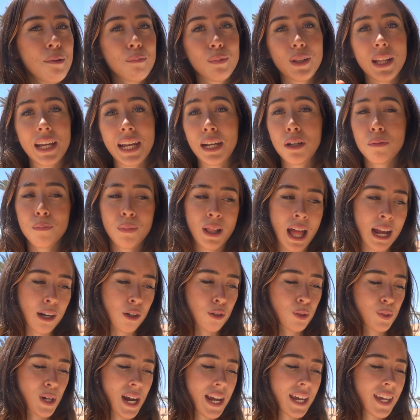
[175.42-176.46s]
plain black
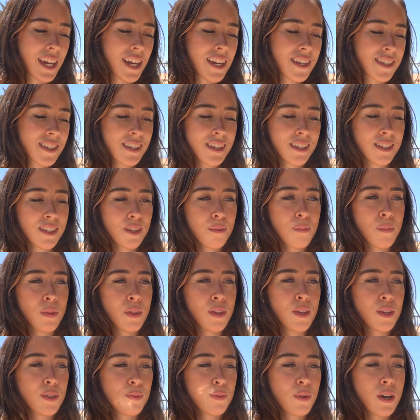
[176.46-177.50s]
or white cases, but
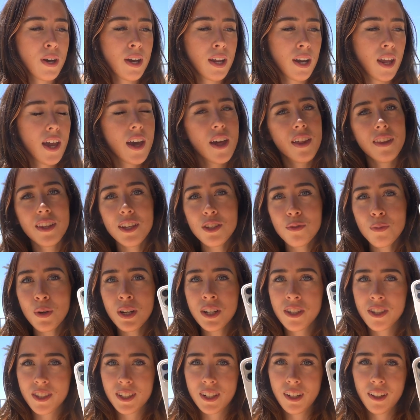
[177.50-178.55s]
this one
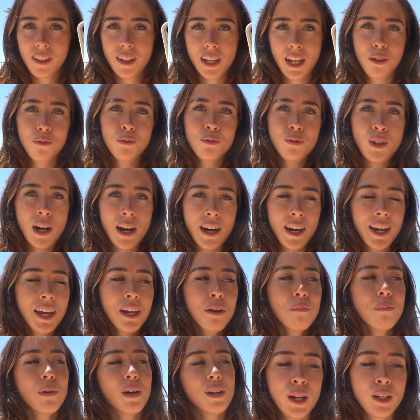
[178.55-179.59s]
is still like white,
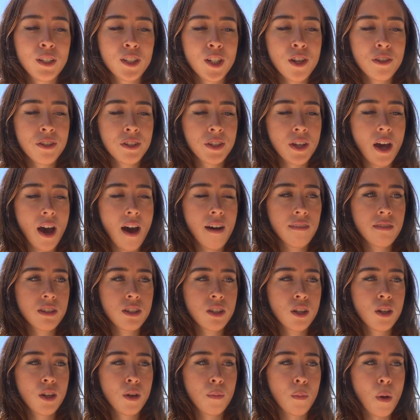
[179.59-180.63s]
but it does have
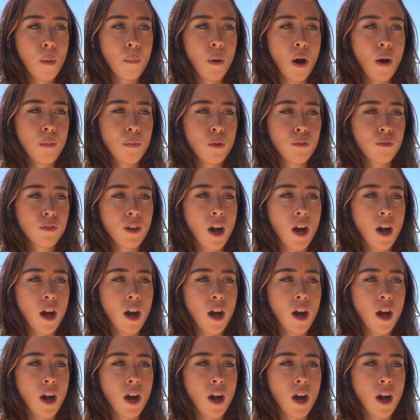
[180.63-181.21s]
some pop-up